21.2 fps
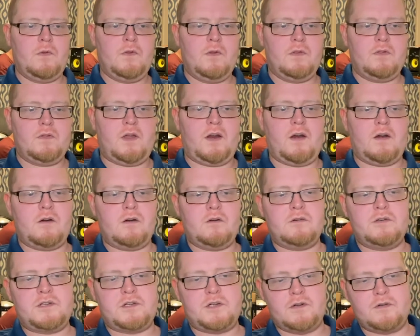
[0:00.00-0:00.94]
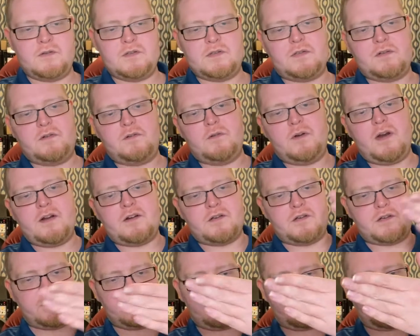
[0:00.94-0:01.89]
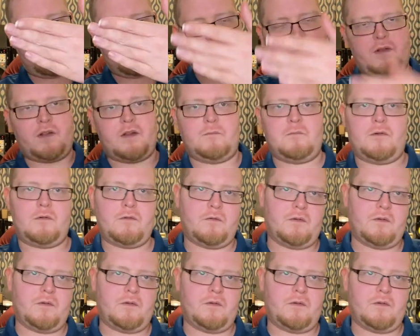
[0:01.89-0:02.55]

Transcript: The arrow shows the direction of the chemical